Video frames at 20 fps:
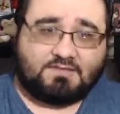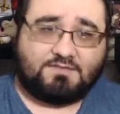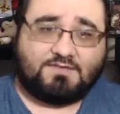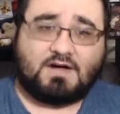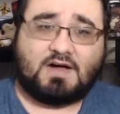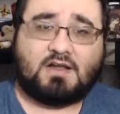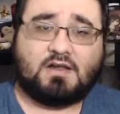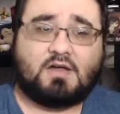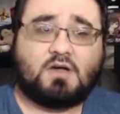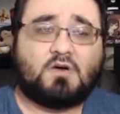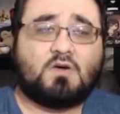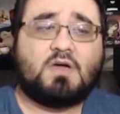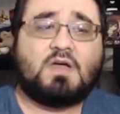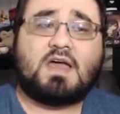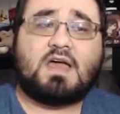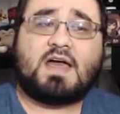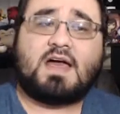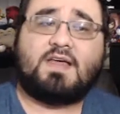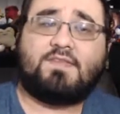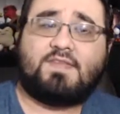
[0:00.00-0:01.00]
follow,
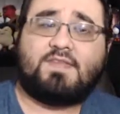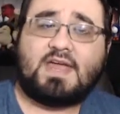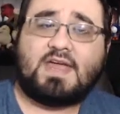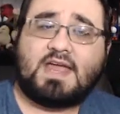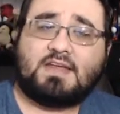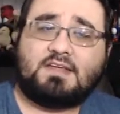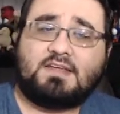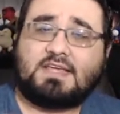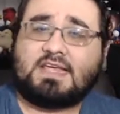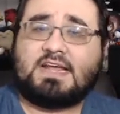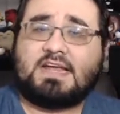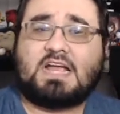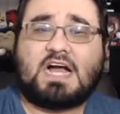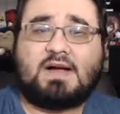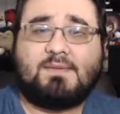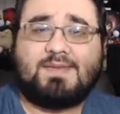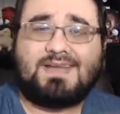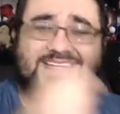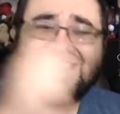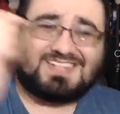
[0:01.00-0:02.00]
then you can
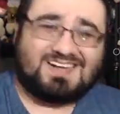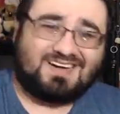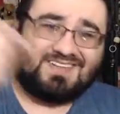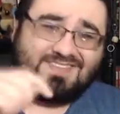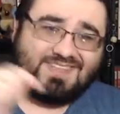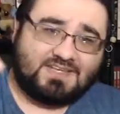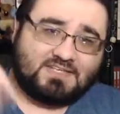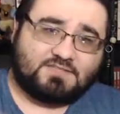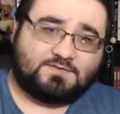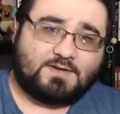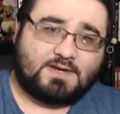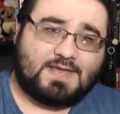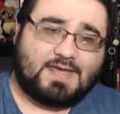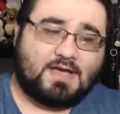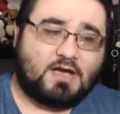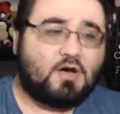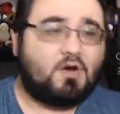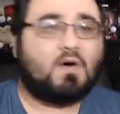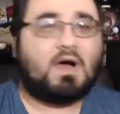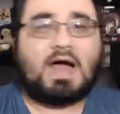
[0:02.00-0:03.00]
comment on this
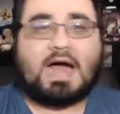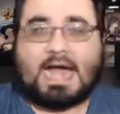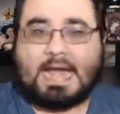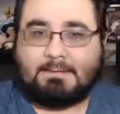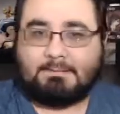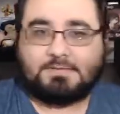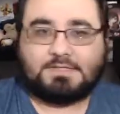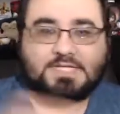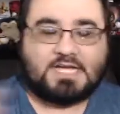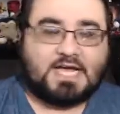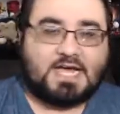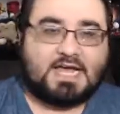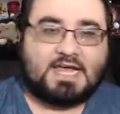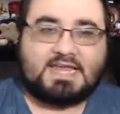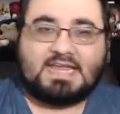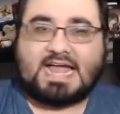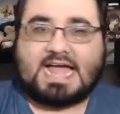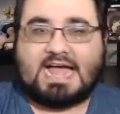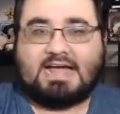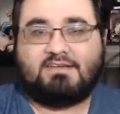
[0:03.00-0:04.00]
video, I'm
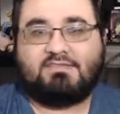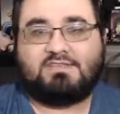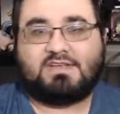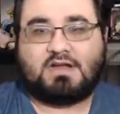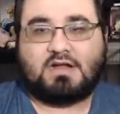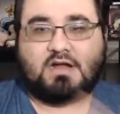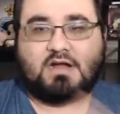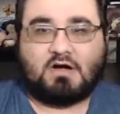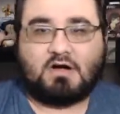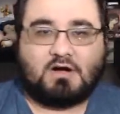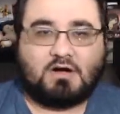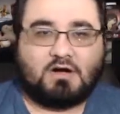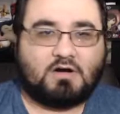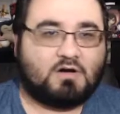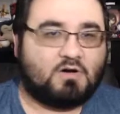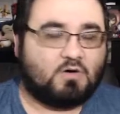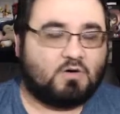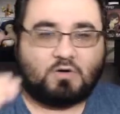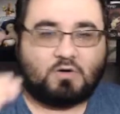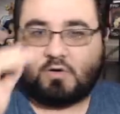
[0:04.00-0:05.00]
done, I've done all,
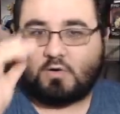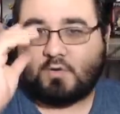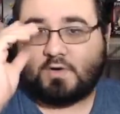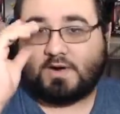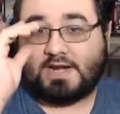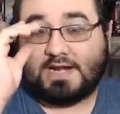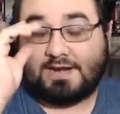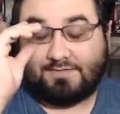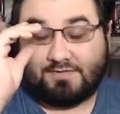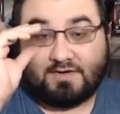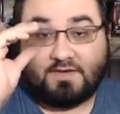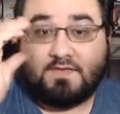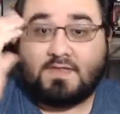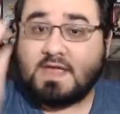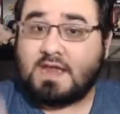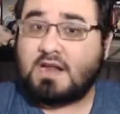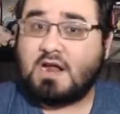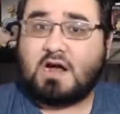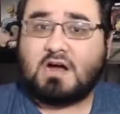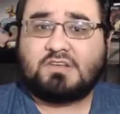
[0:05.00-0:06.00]
or whatever. And
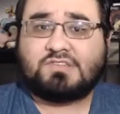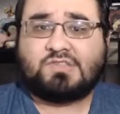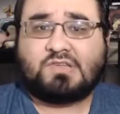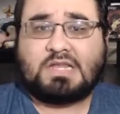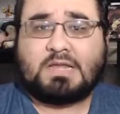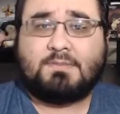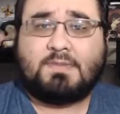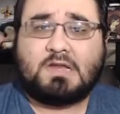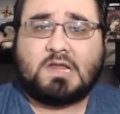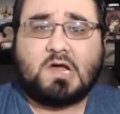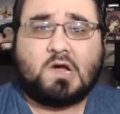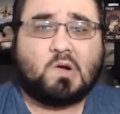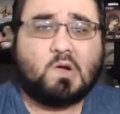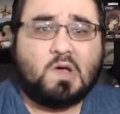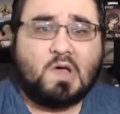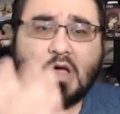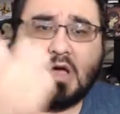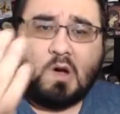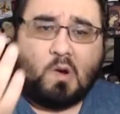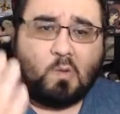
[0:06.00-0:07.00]
then also let me know,
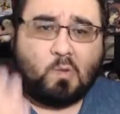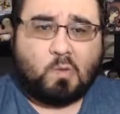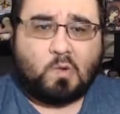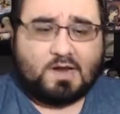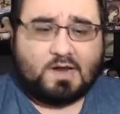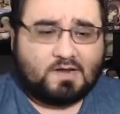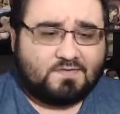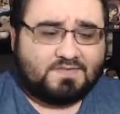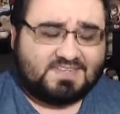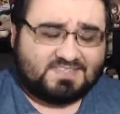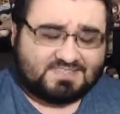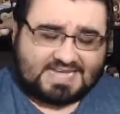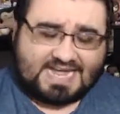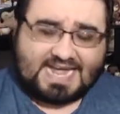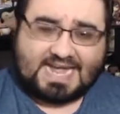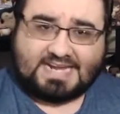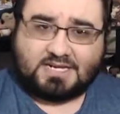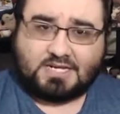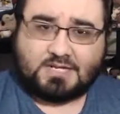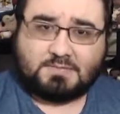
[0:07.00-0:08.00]
what are these
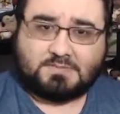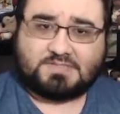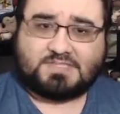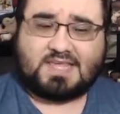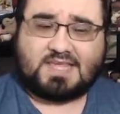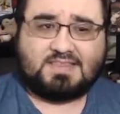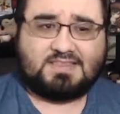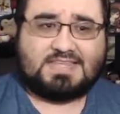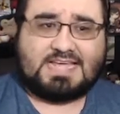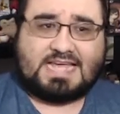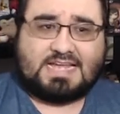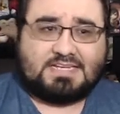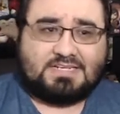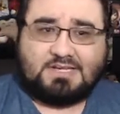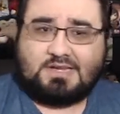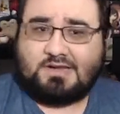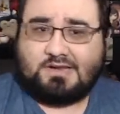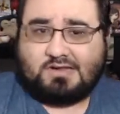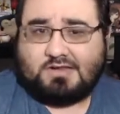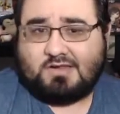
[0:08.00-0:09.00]
items that
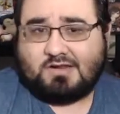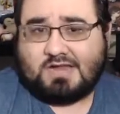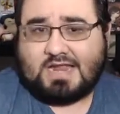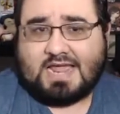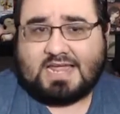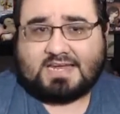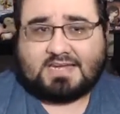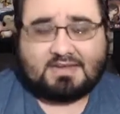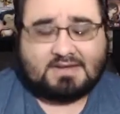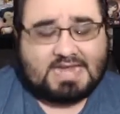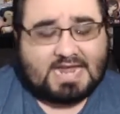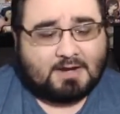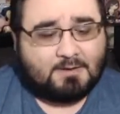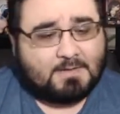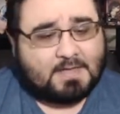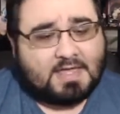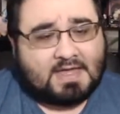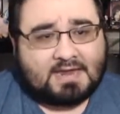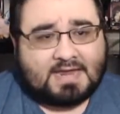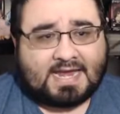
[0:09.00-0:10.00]
you like? Now,
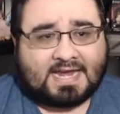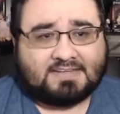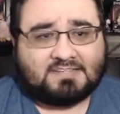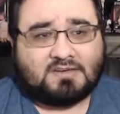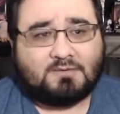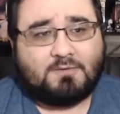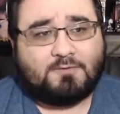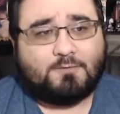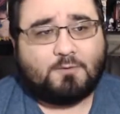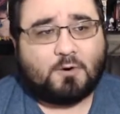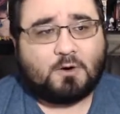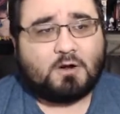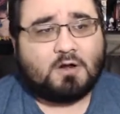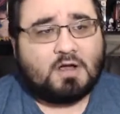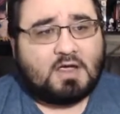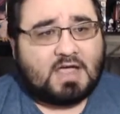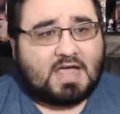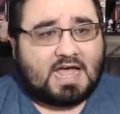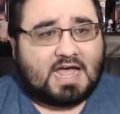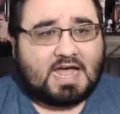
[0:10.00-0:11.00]
like I said before,
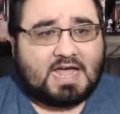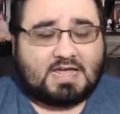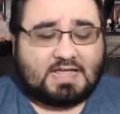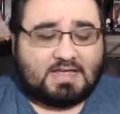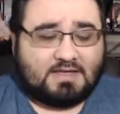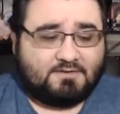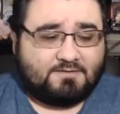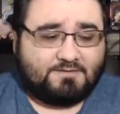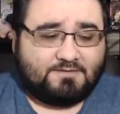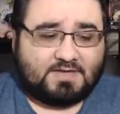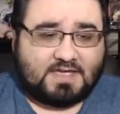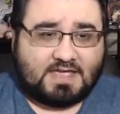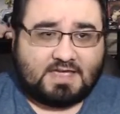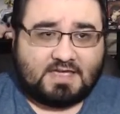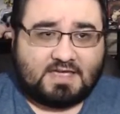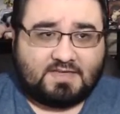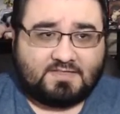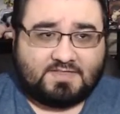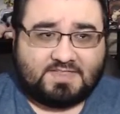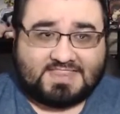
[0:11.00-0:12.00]
if
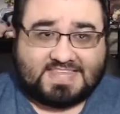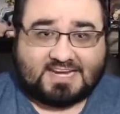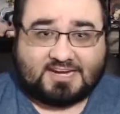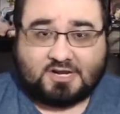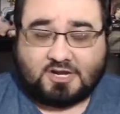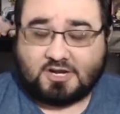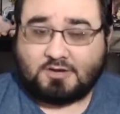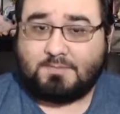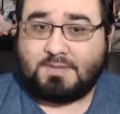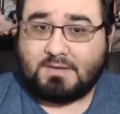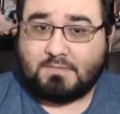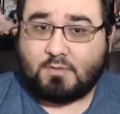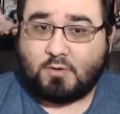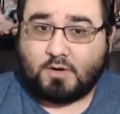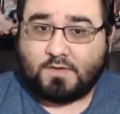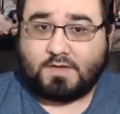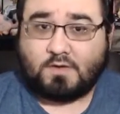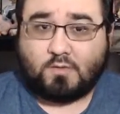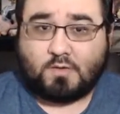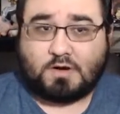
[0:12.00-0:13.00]
there could be more
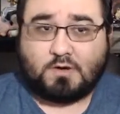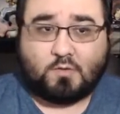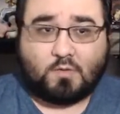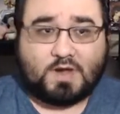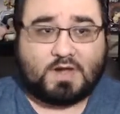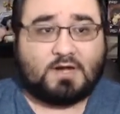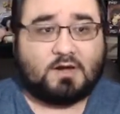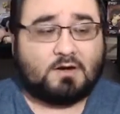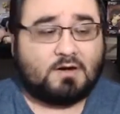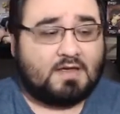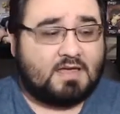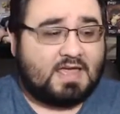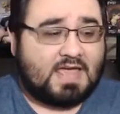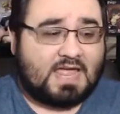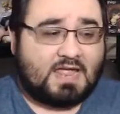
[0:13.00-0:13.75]
than one winner.